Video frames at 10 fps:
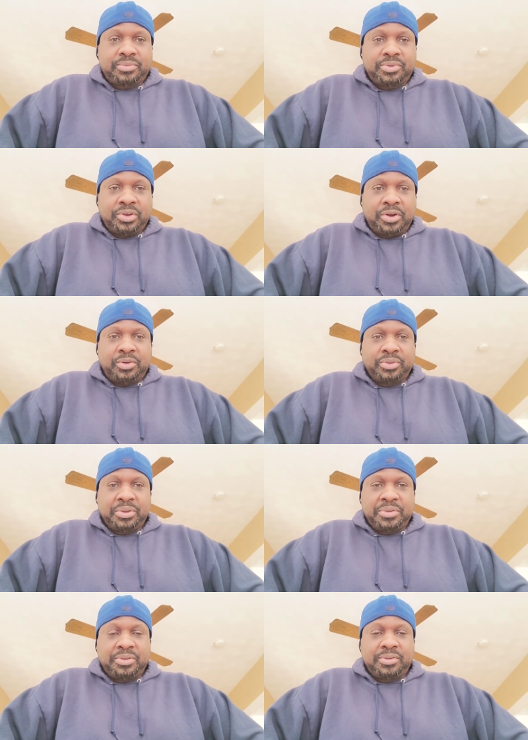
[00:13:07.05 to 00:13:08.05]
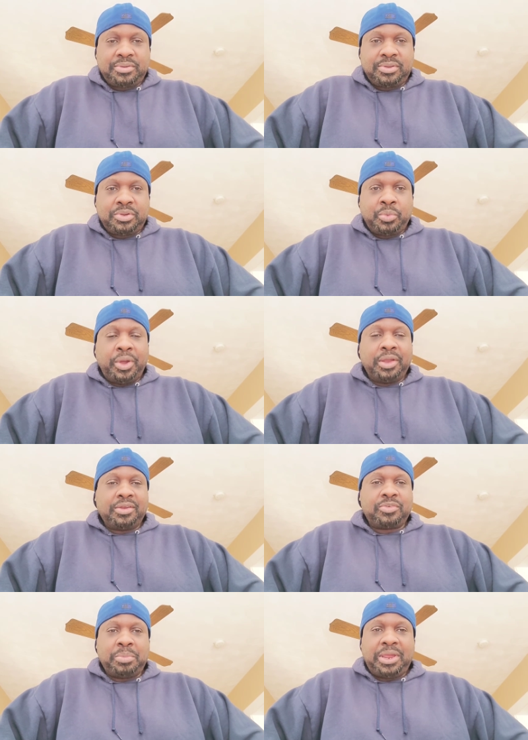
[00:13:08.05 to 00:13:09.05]
You know, you
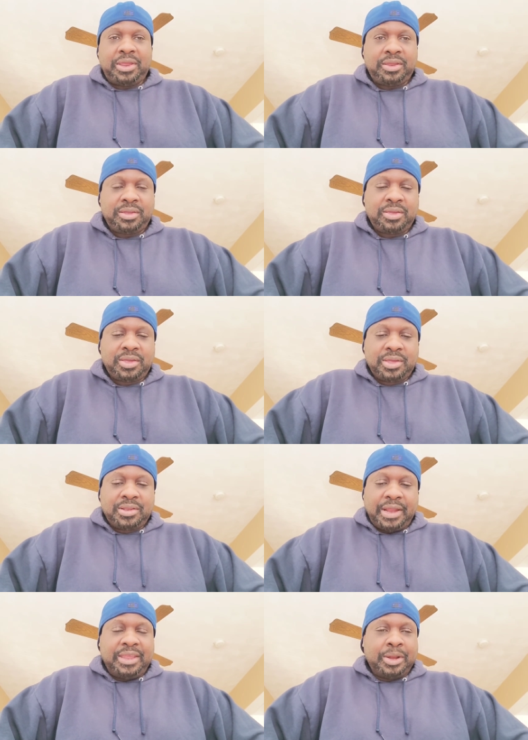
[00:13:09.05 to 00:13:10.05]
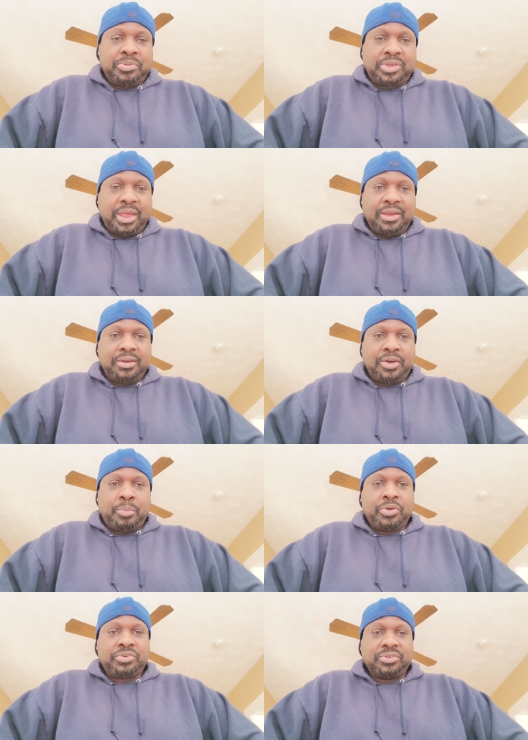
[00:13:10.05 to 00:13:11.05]
witnessed me like get upset and
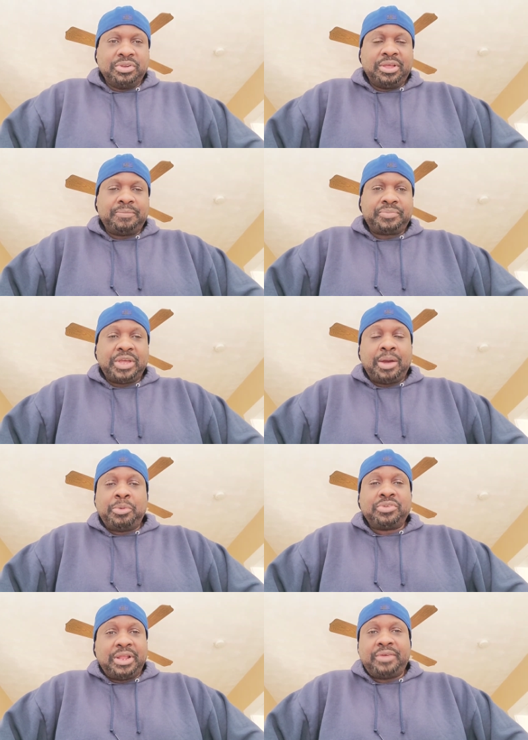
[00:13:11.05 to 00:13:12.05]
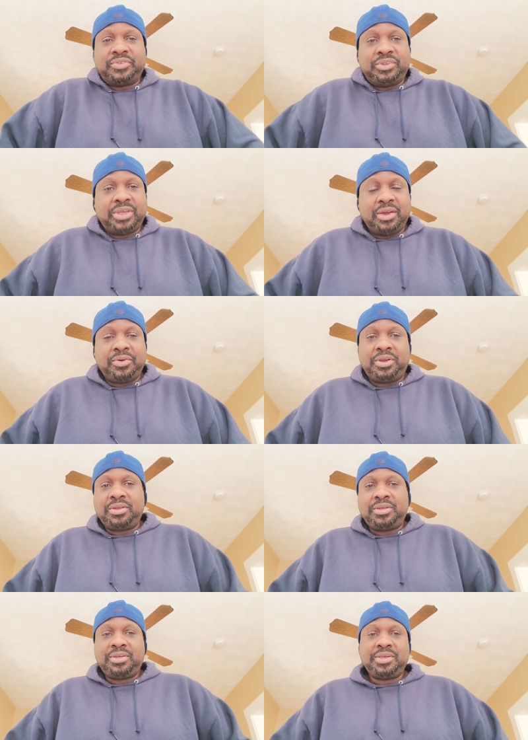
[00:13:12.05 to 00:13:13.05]
almost li- I almost left Z Tegri.
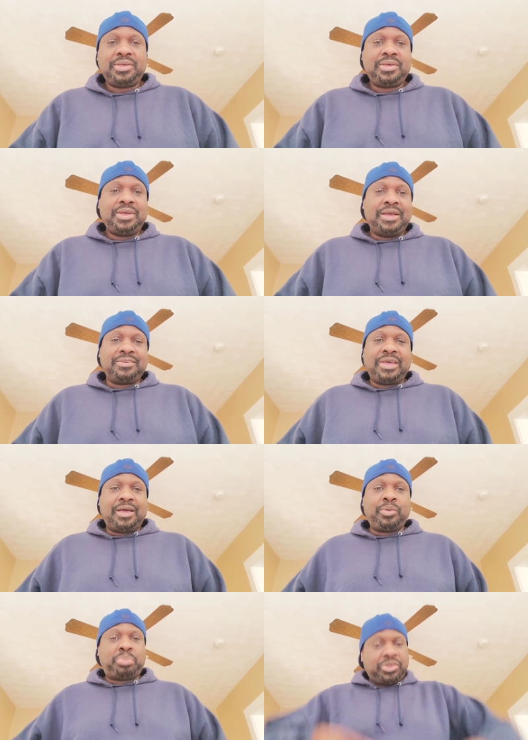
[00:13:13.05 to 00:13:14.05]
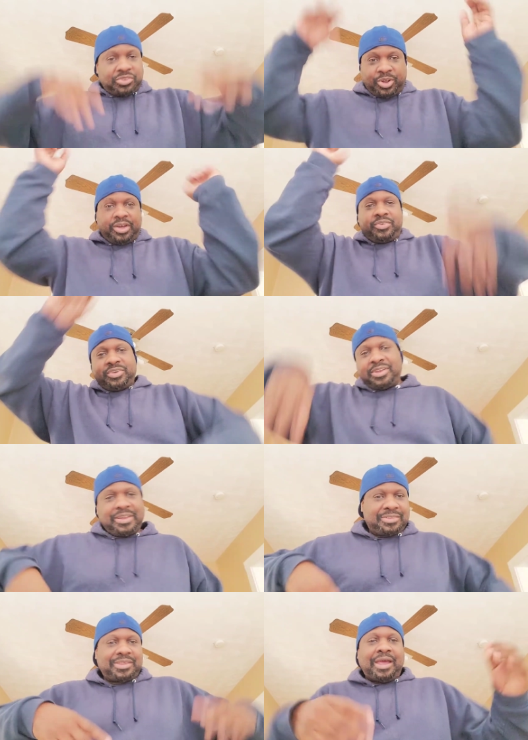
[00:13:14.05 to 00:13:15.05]
I was like, I was pissed off because I
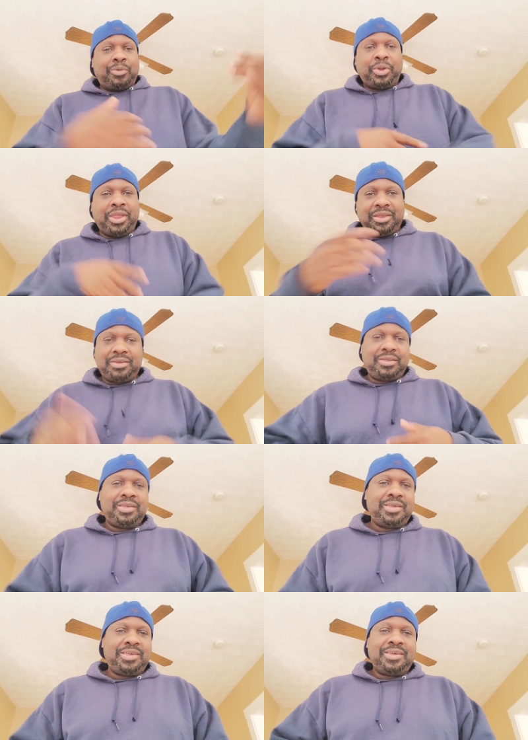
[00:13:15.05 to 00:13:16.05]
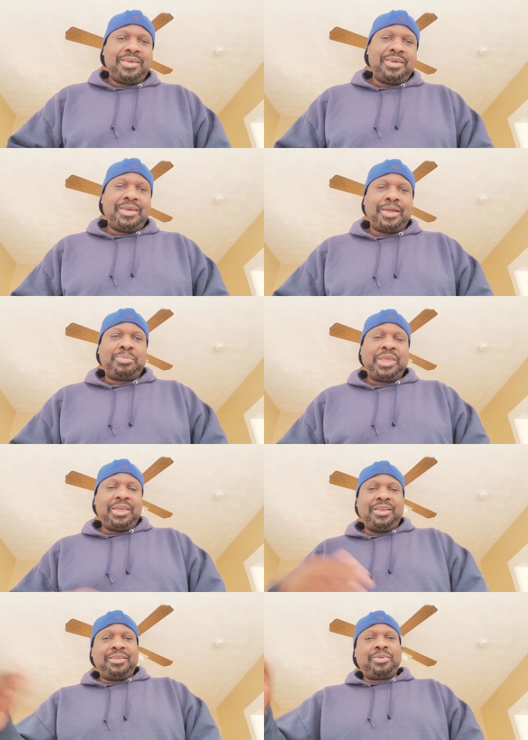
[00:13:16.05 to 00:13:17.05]
got tired of waiting. And I'm
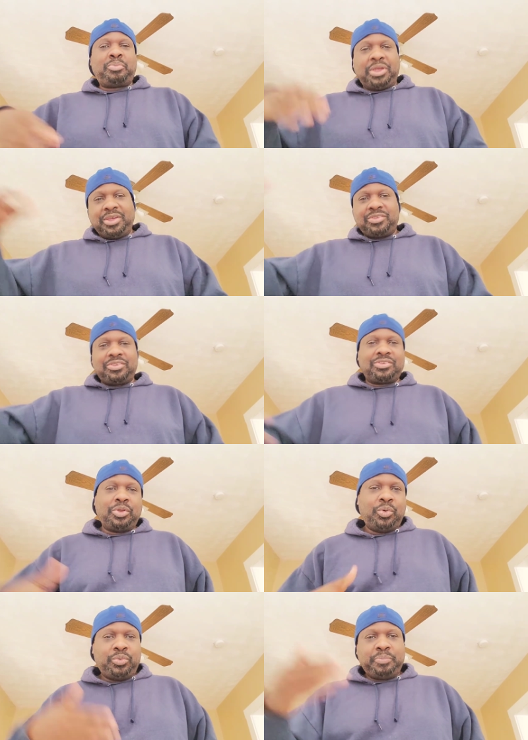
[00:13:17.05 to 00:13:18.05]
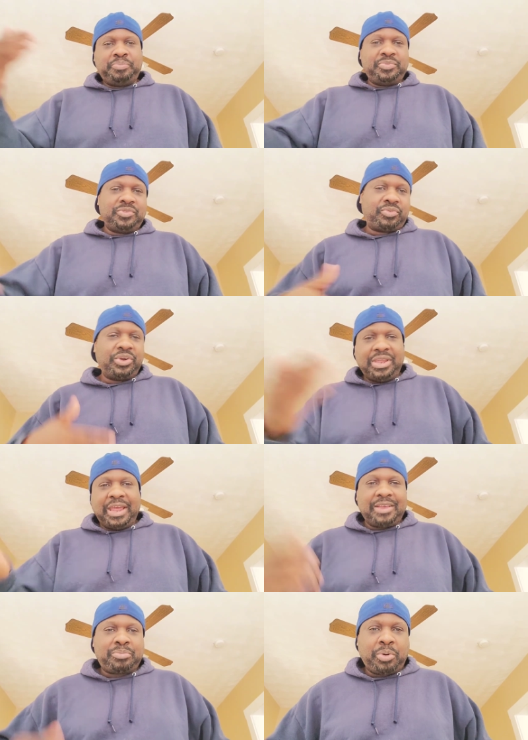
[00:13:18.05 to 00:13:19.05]
thinking that because this new free
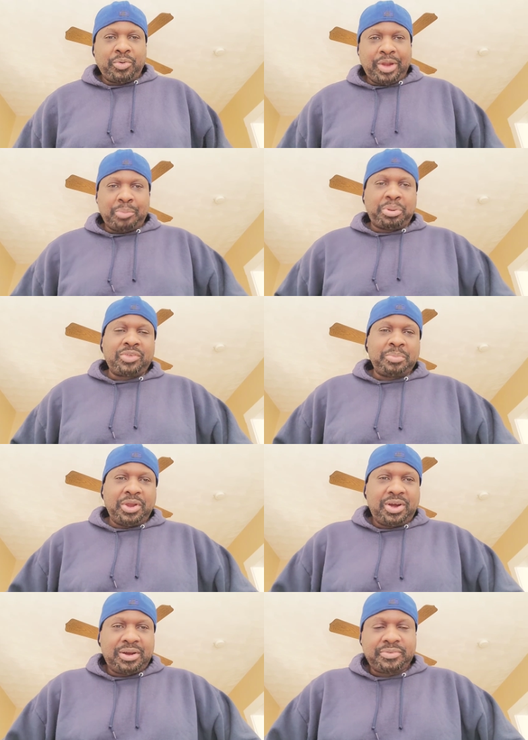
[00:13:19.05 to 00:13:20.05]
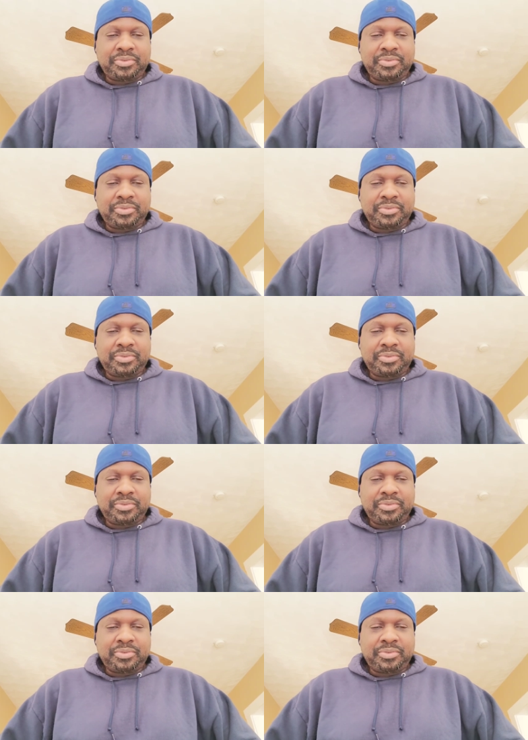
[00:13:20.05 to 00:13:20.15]
gas program pissed me off.